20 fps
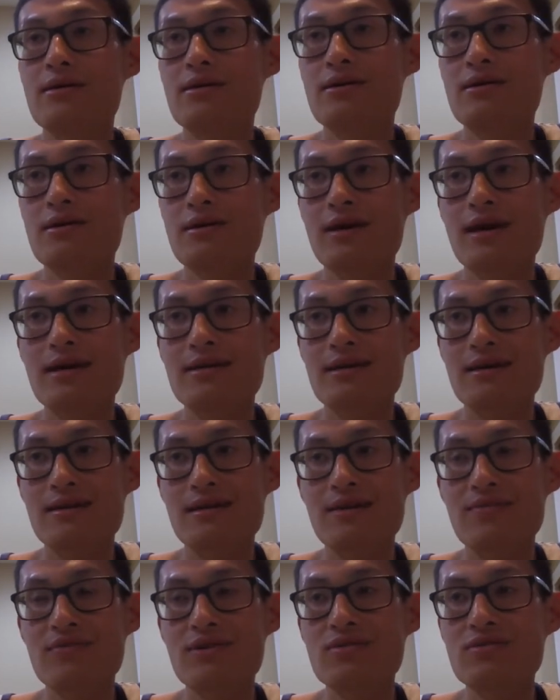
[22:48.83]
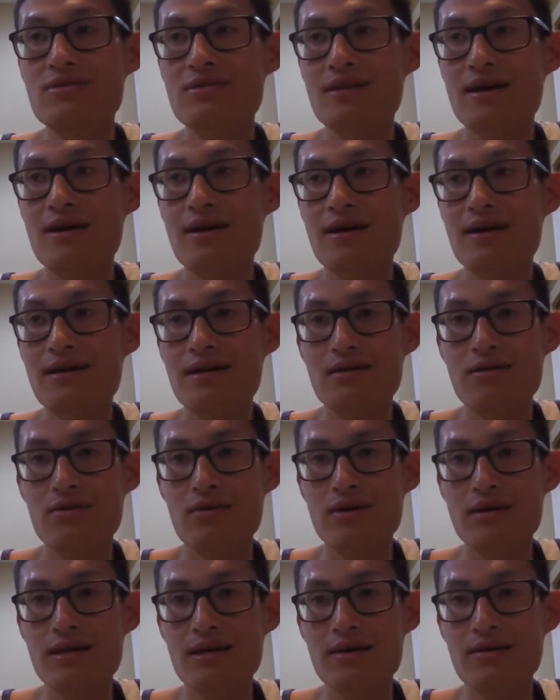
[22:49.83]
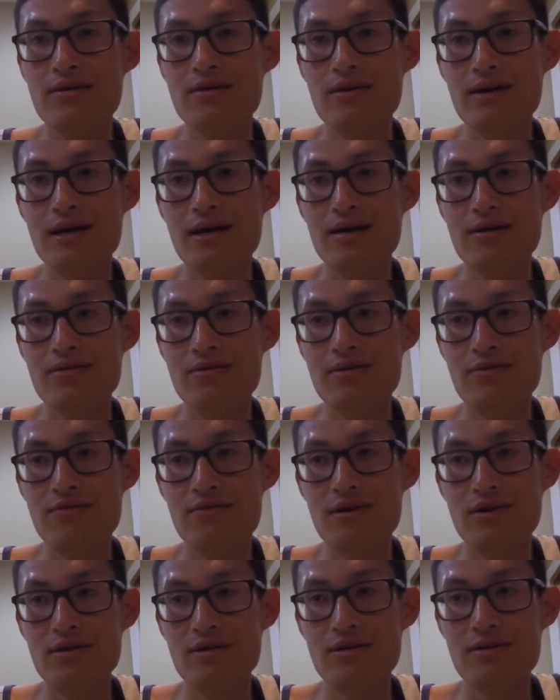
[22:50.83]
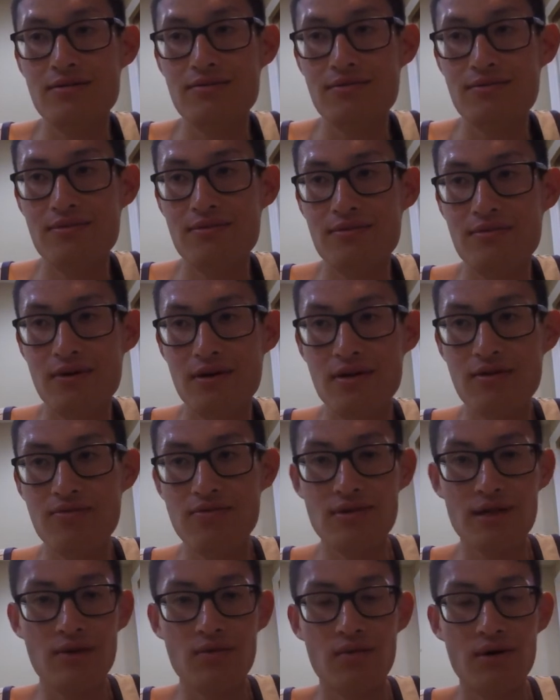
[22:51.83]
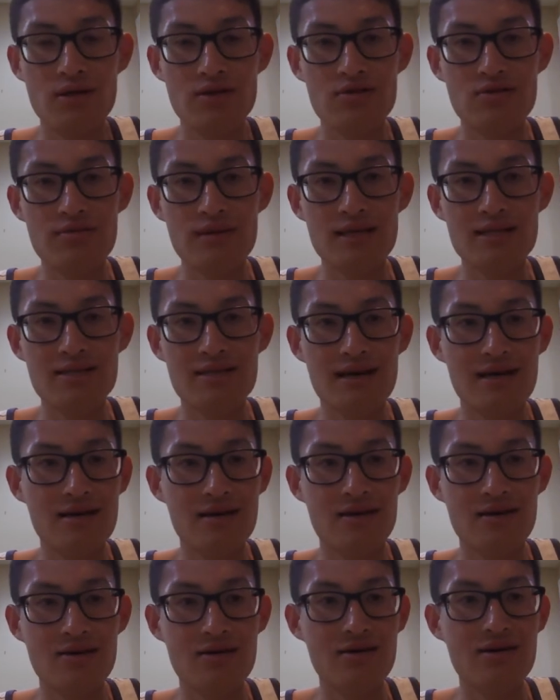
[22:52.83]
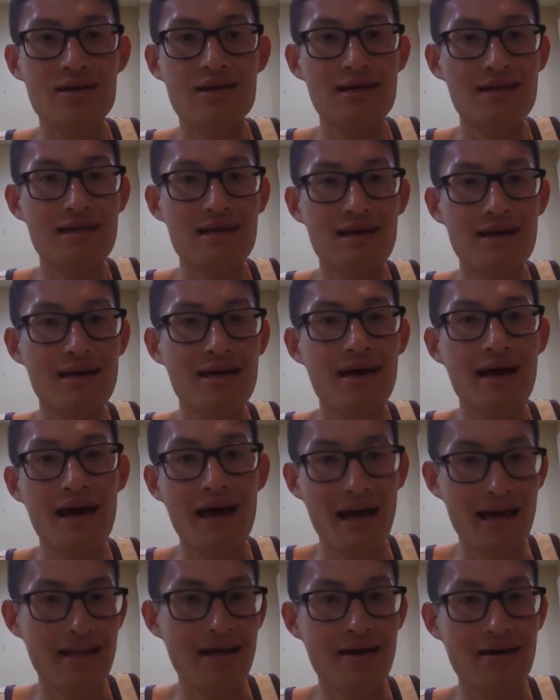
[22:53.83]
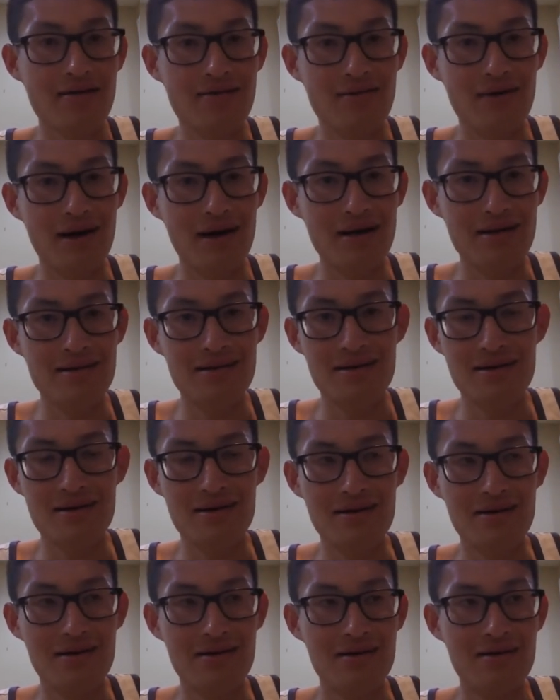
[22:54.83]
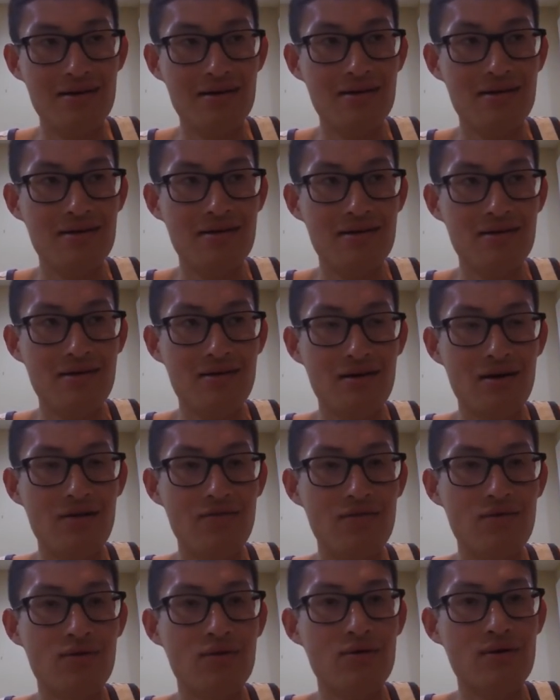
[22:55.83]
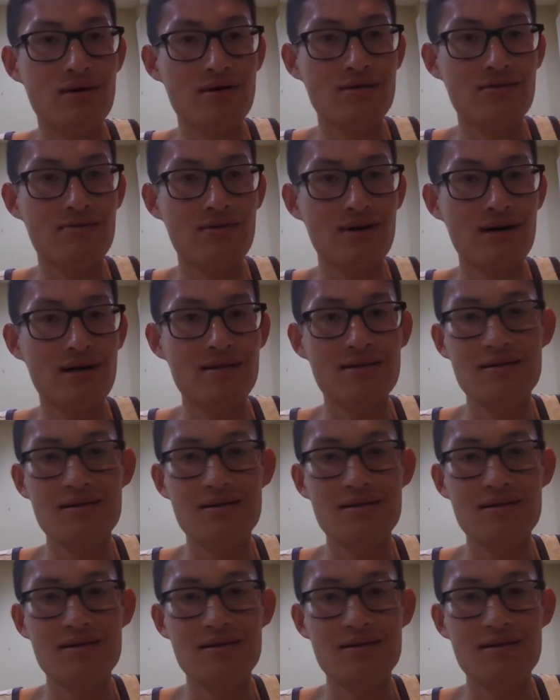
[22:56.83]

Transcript: Yes, and if you stare at a 20 or 800 version for like 1-2 minutes, like you're gonna get a headache, right? Of course, right?